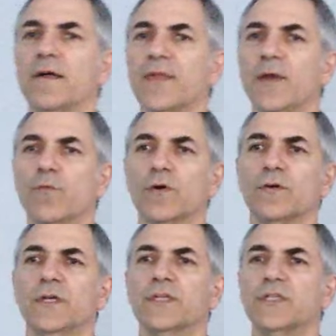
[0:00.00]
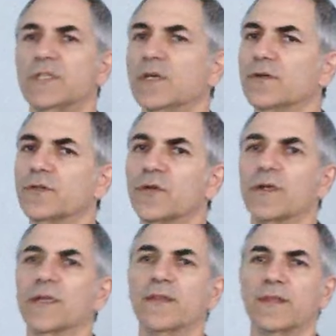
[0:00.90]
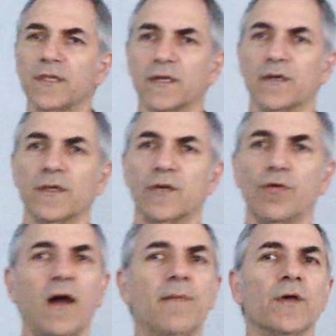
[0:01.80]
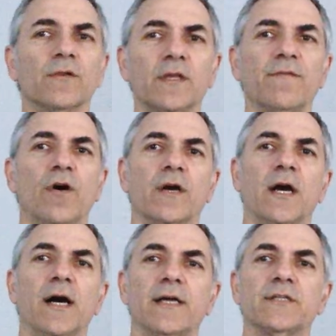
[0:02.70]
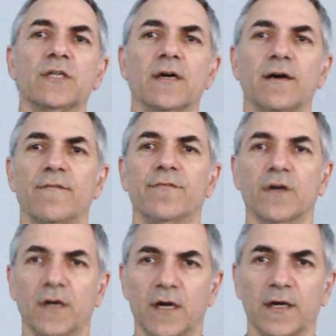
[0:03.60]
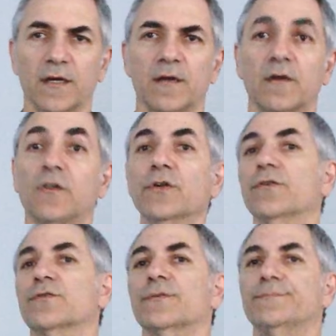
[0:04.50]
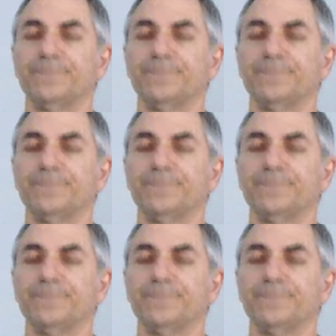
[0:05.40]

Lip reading: they will still, during the crime, they'll leave all kinds of clues.